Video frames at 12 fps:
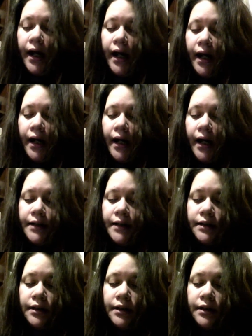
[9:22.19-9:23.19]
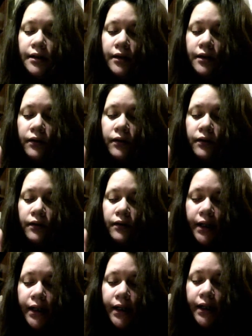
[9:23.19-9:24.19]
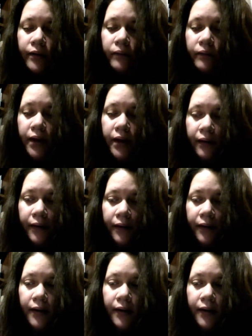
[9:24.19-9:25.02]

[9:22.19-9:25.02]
and correlate it with